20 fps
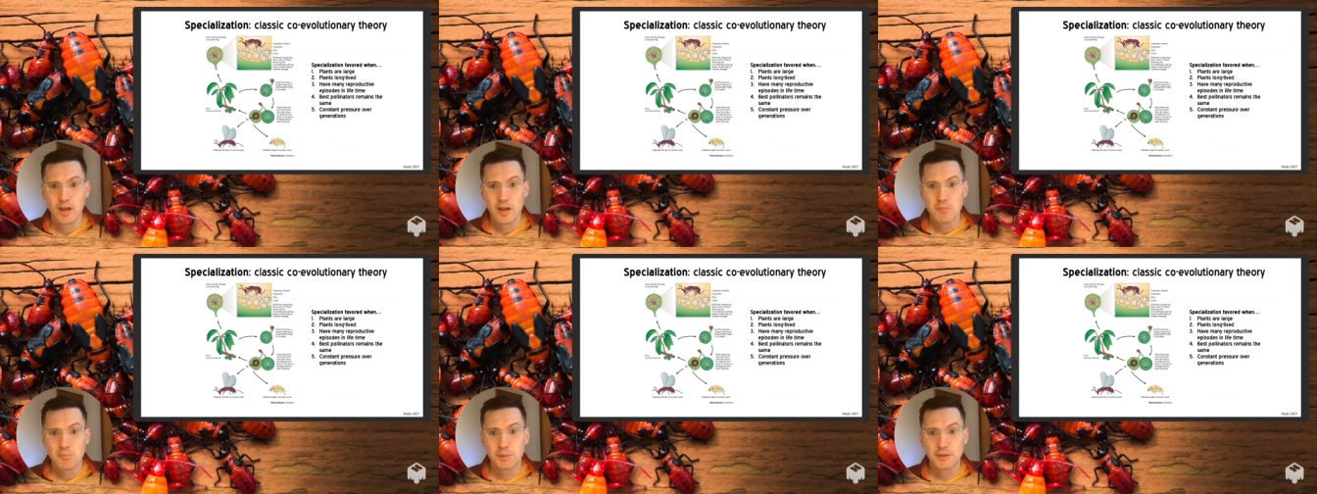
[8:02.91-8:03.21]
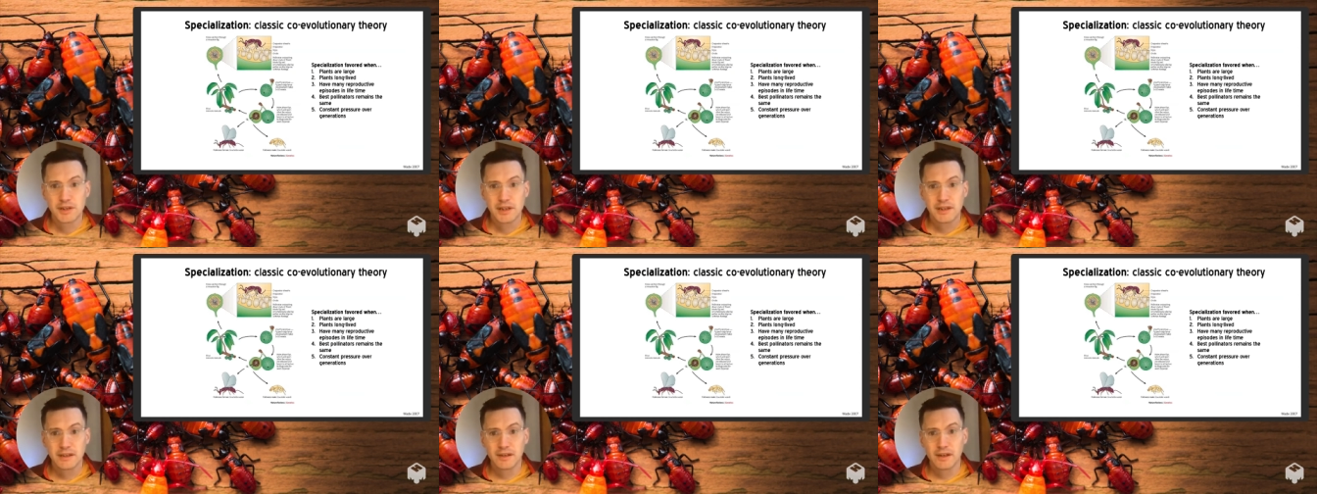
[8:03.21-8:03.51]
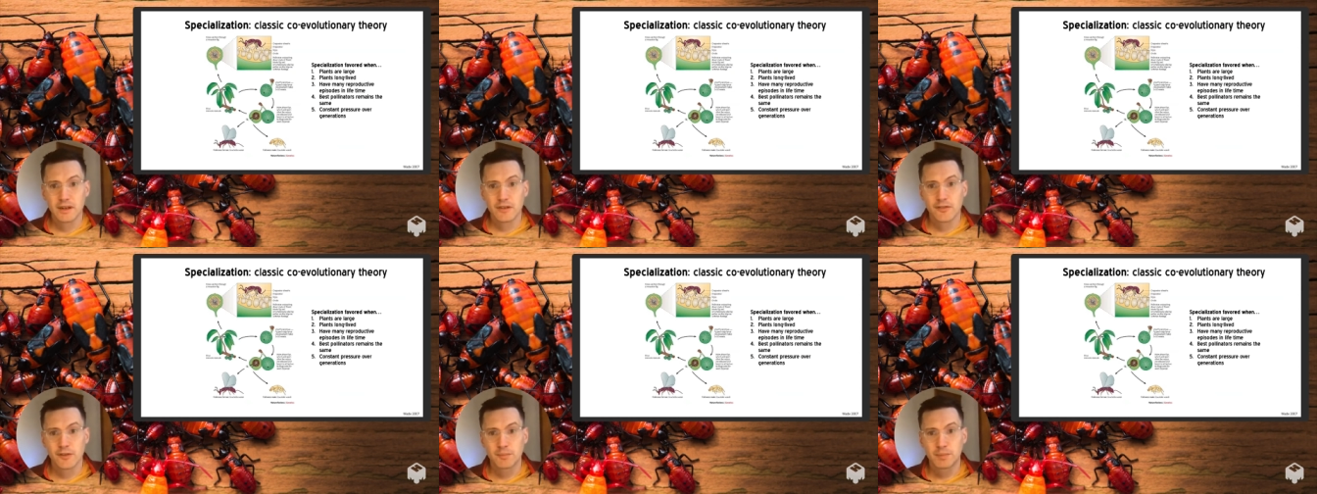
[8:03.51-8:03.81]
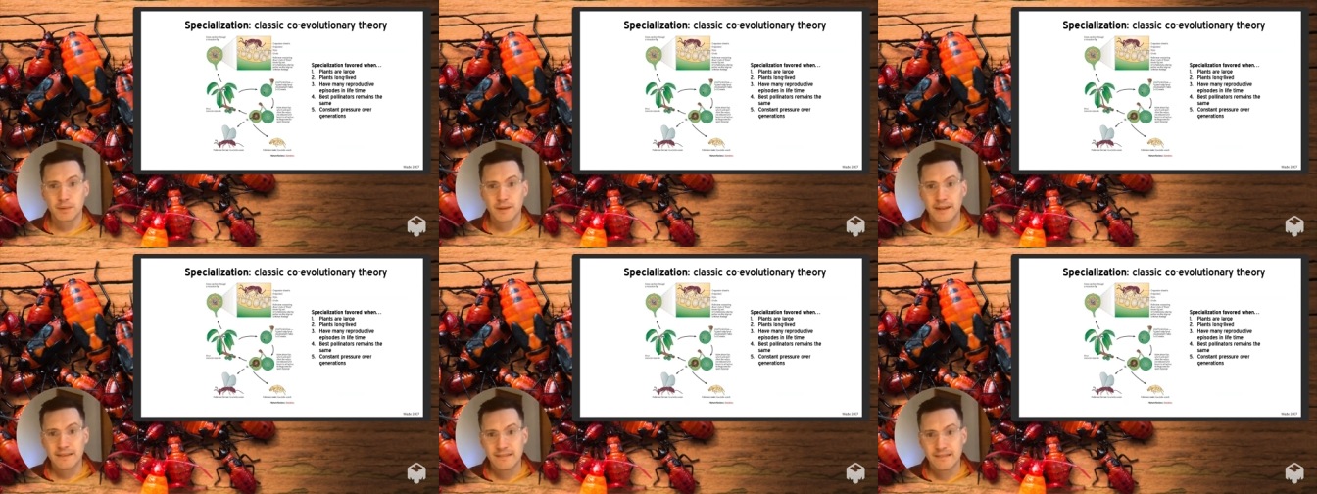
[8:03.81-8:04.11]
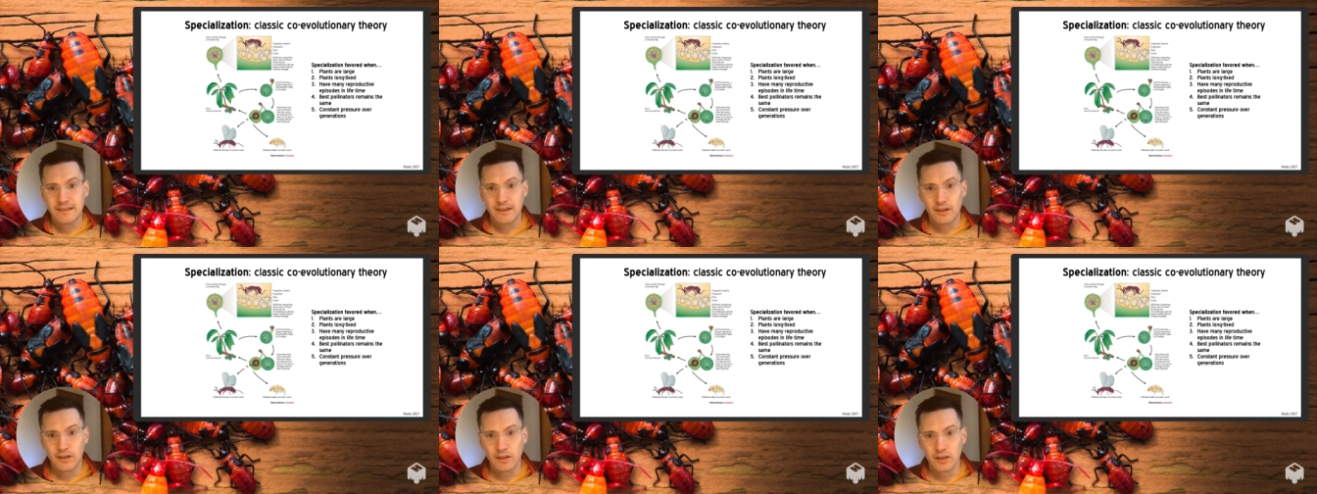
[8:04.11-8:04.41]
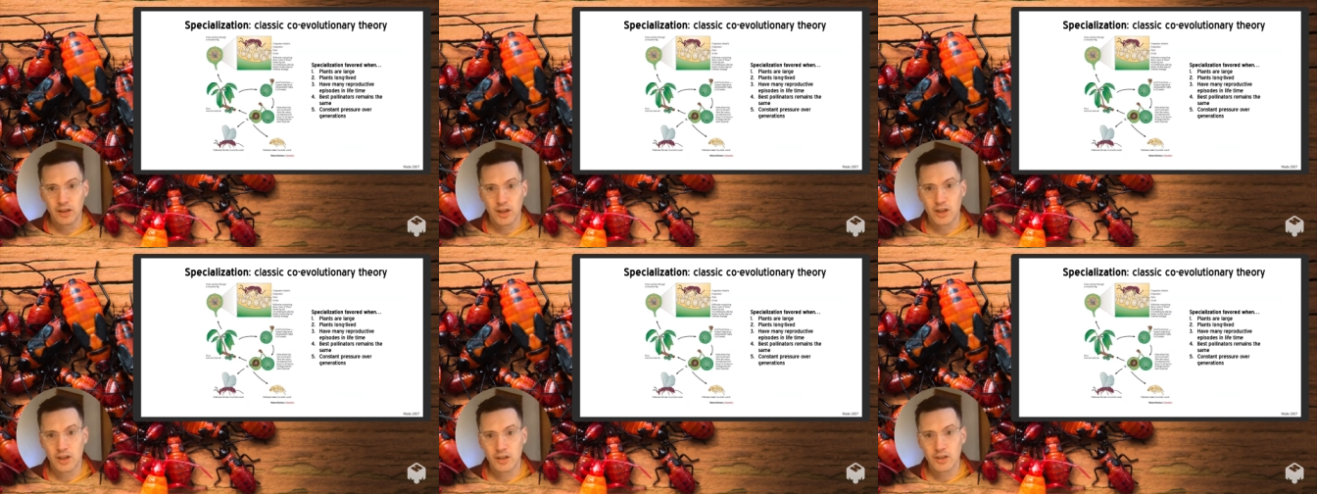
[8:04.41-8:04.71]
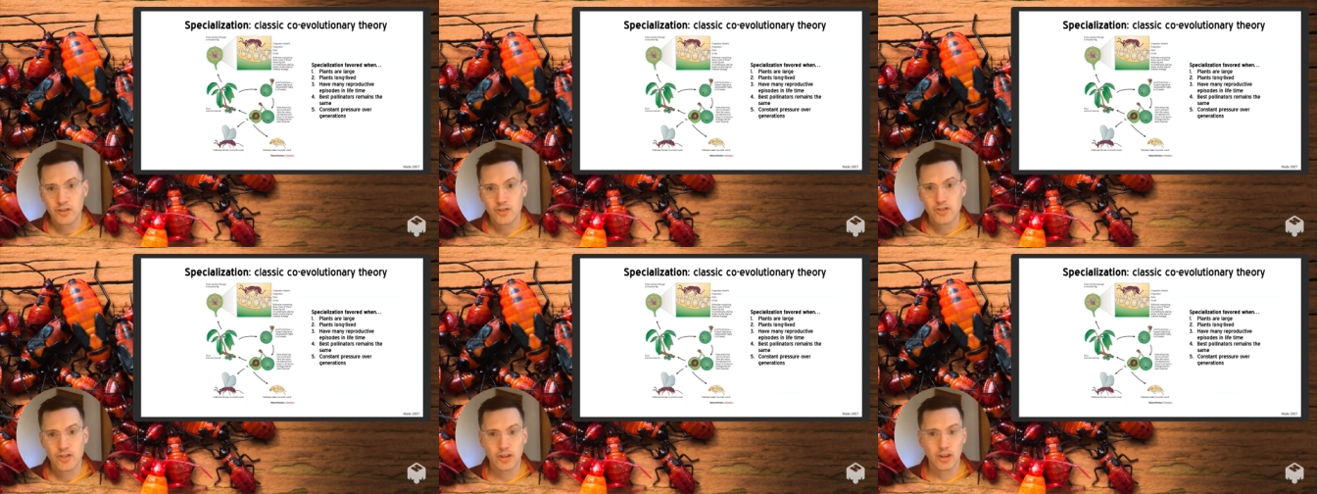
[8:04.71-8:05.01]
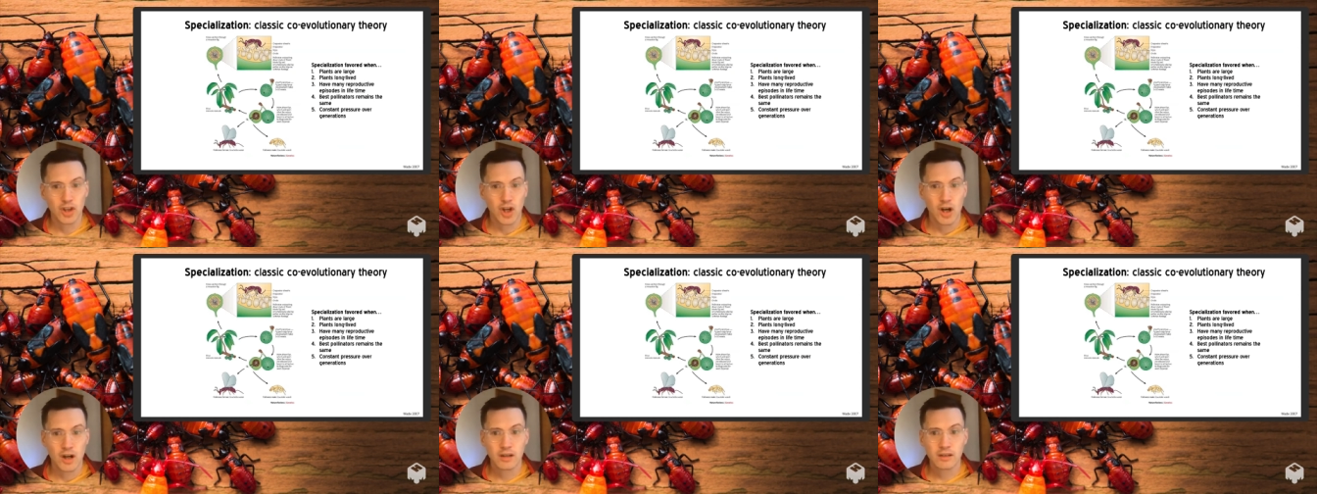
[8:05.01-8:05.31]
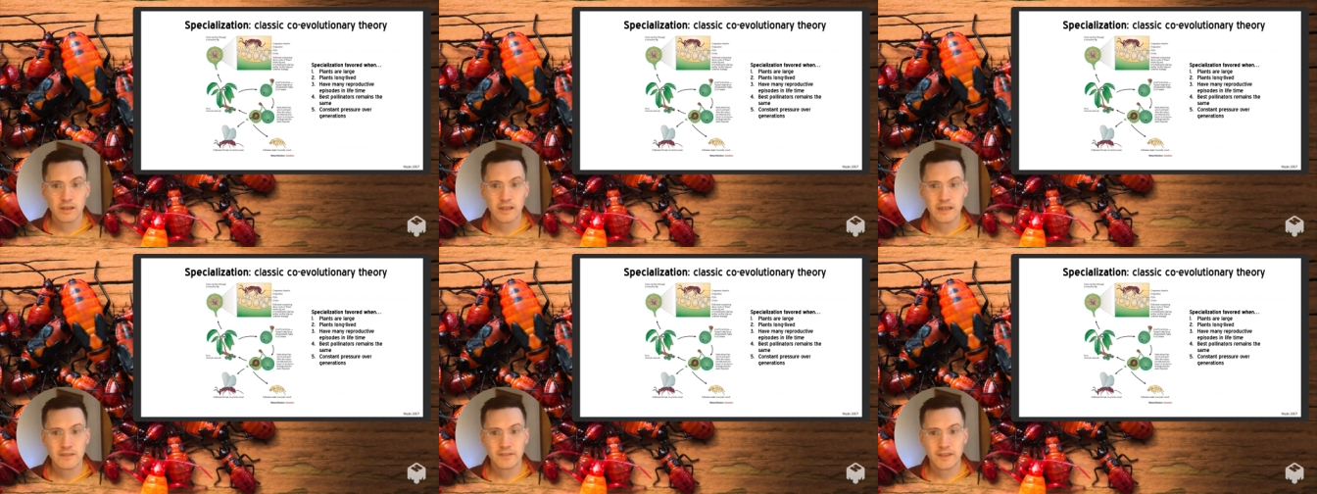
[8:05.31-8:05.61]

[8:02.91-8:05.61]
particularly for plants that are large, long lived,